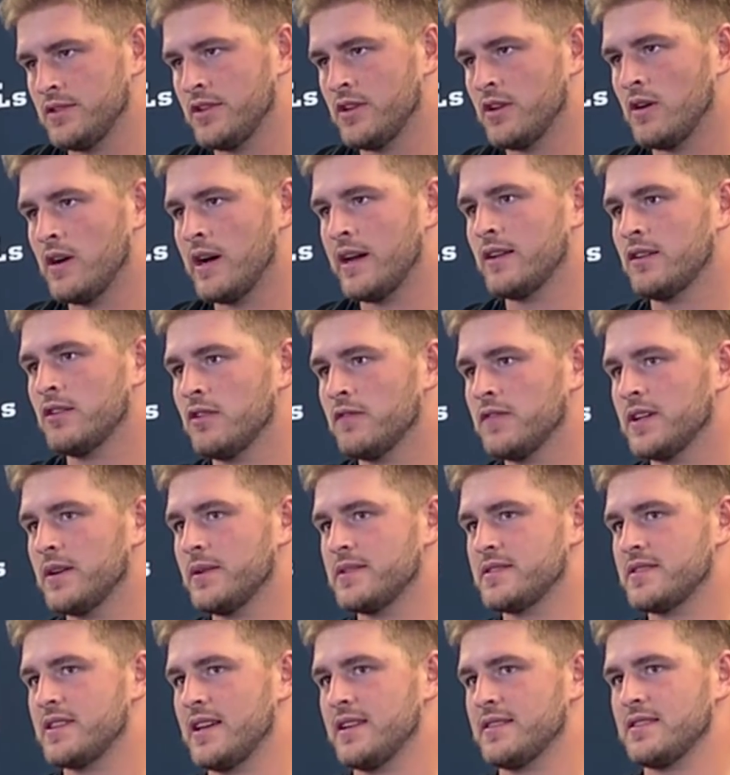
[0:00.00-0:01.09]
You know, I don't know if I
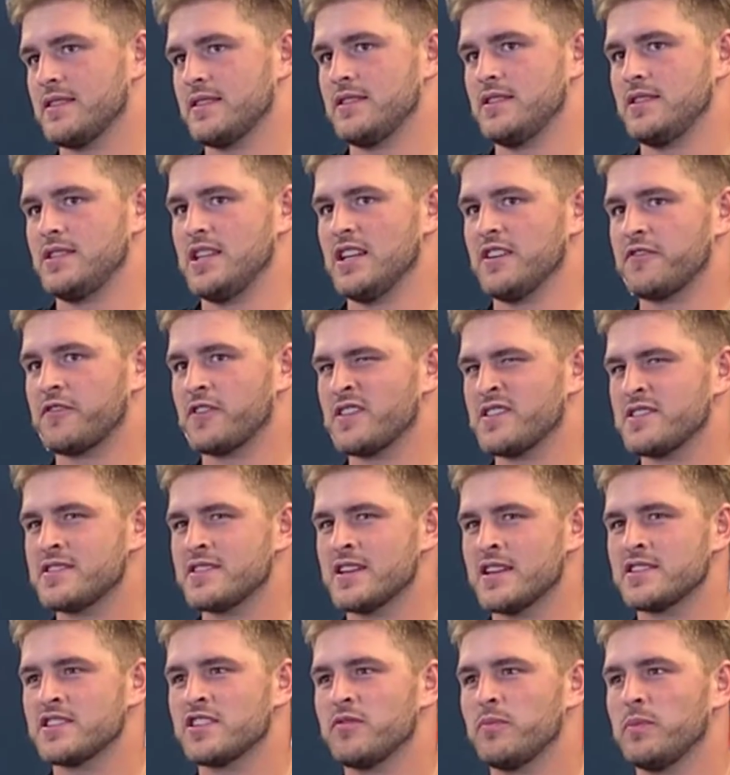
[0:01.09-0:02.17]
would say it's a different
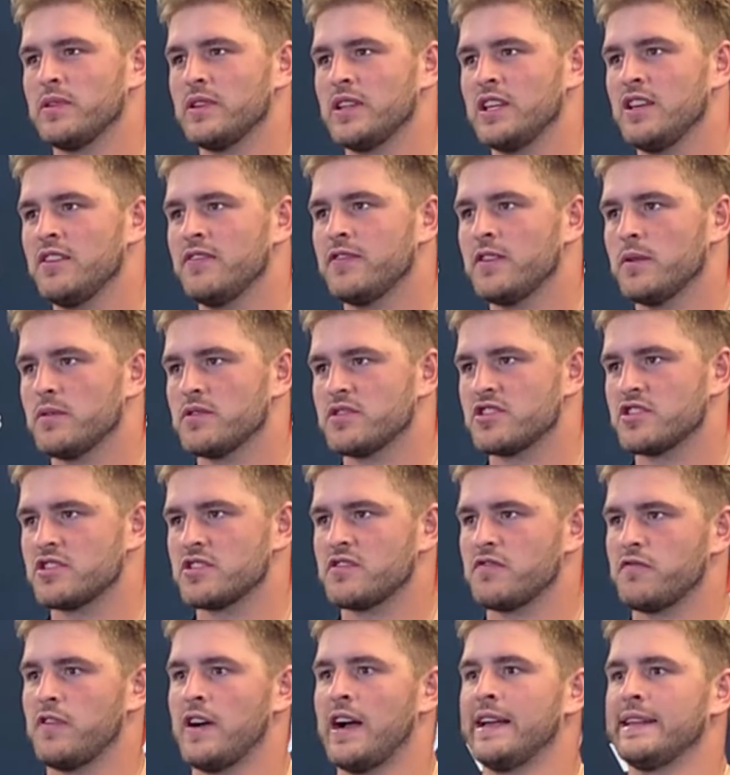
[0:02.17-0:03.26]
sense of belief. It was
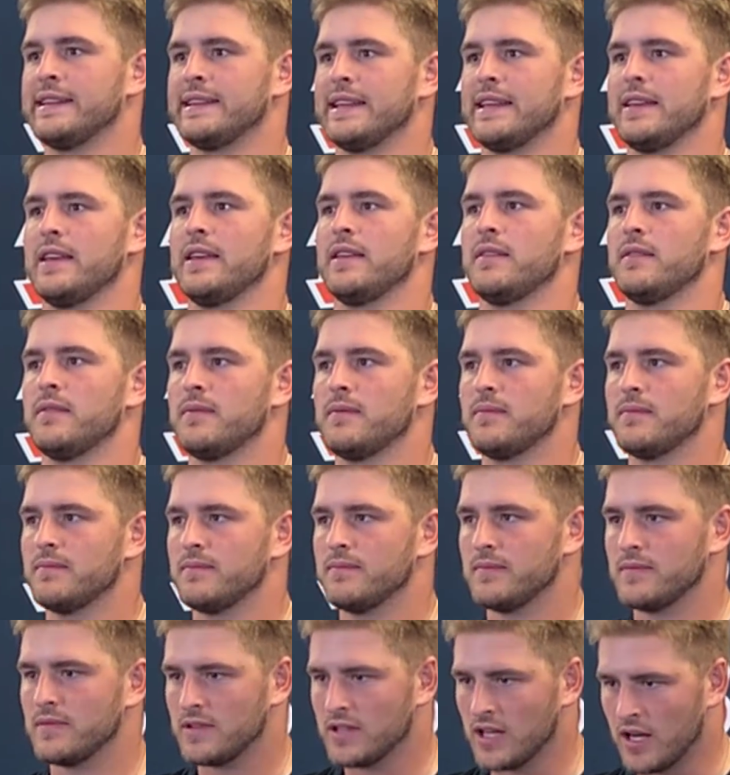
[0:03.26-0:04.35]
just finally
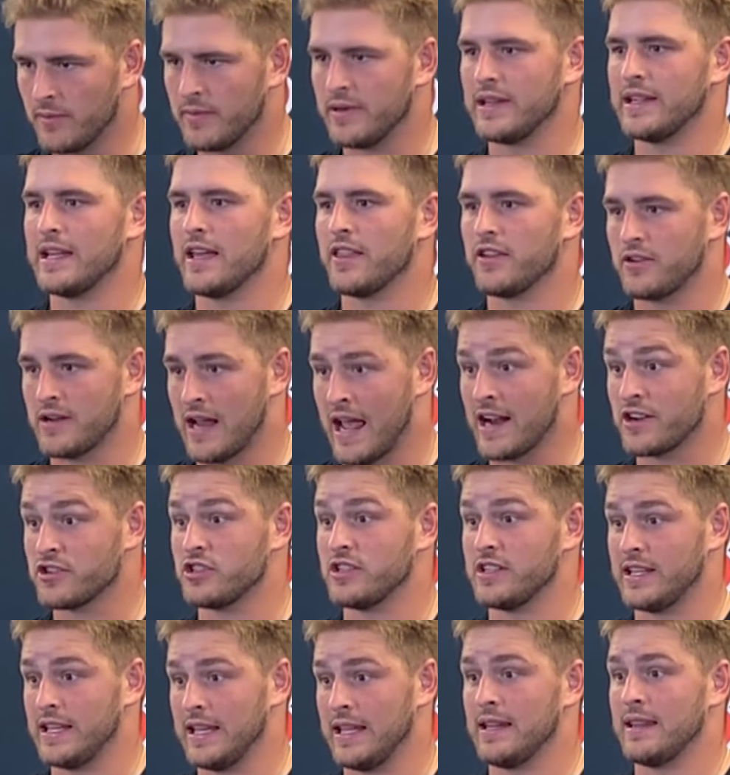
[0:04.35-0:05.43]
coming together and
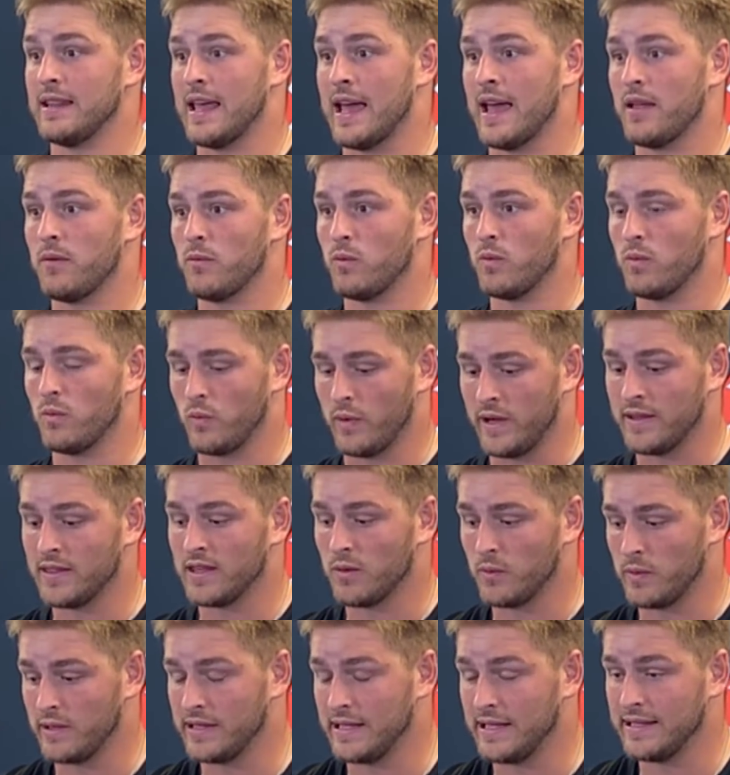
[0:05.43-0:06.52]
actually getting that win
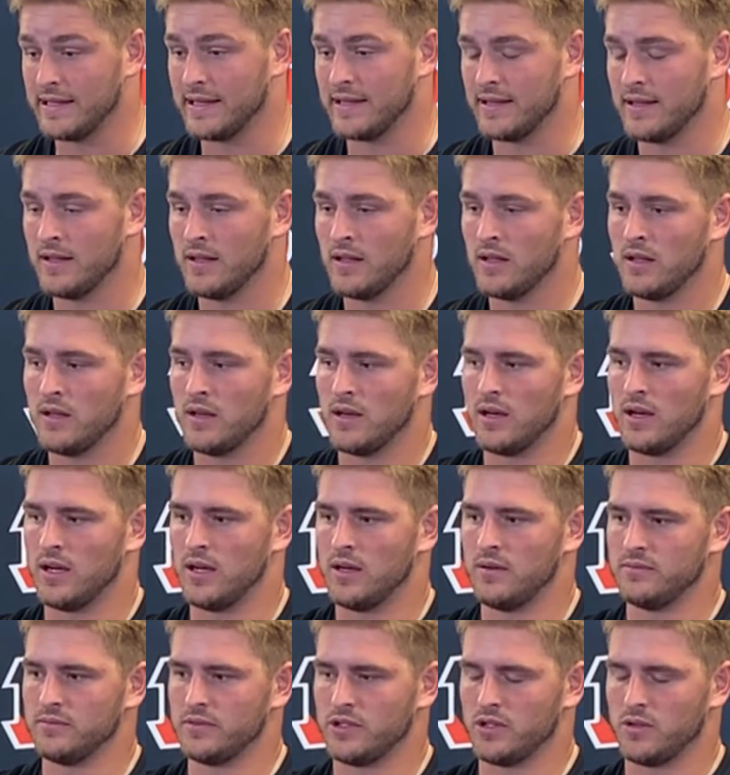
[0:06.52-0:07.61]
that we needed.
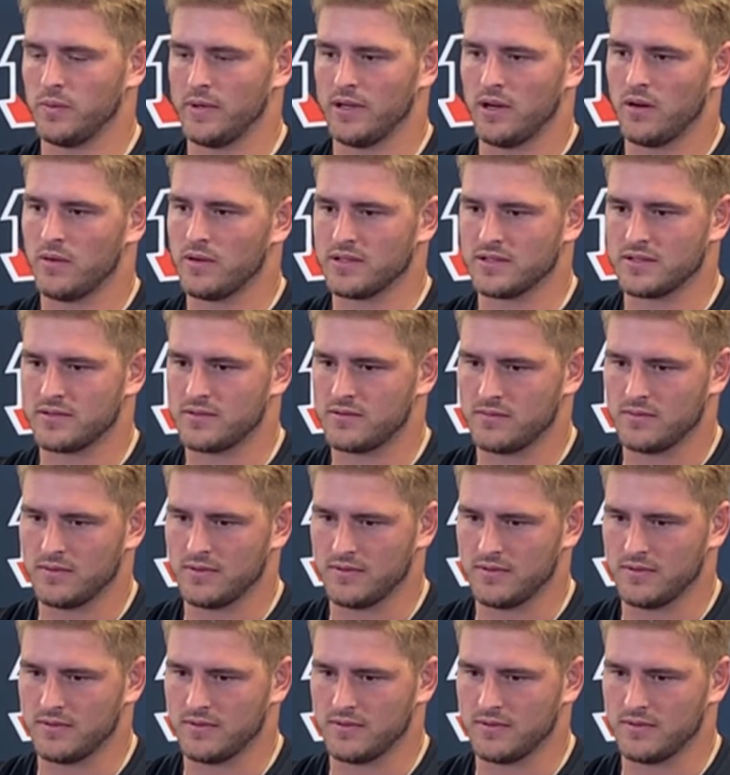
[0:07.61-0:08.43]
You know, we always